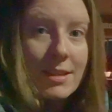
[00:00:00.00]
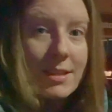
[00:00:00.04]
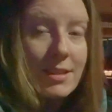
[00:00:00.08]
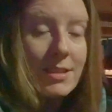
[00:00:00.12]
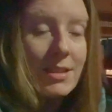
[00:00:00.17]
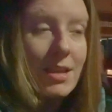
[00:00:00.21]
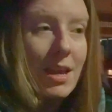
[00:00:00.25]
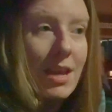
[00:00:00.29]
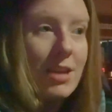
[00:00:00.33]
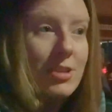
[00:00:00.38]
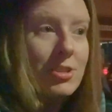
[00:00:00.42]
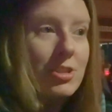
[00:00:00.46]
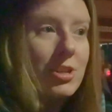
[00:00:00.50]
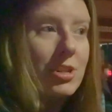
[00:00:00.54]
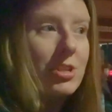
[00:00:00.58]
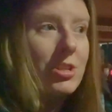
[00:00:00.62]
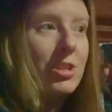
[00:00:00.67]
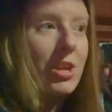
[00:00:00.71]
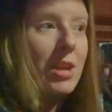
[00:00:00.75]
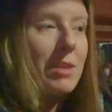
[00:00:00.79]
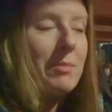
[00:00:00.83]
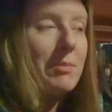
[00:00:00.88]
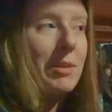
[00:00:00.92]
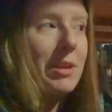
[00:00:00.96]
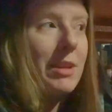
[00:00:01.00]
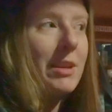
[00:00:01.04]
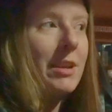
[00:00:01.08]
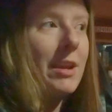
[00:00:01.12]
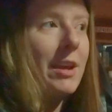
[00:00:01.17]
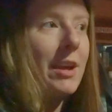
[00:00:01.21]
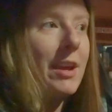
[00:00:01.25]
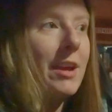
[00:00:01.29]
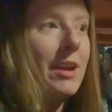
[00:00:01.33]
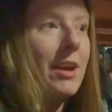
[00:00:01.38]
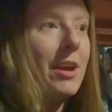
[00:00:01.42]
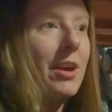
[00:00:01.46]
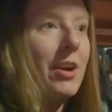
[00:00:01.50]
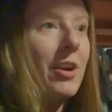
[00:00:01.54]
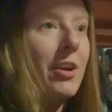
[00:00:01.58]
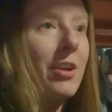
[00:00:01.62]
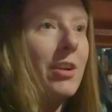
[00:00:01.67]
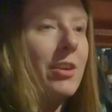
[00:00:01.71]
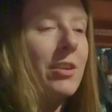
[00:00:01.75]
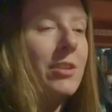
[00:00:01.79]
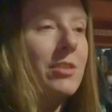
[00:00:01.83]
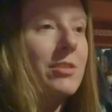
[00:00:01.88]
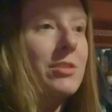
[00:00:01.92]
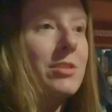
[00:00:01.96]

Tasha, Jamie, and I are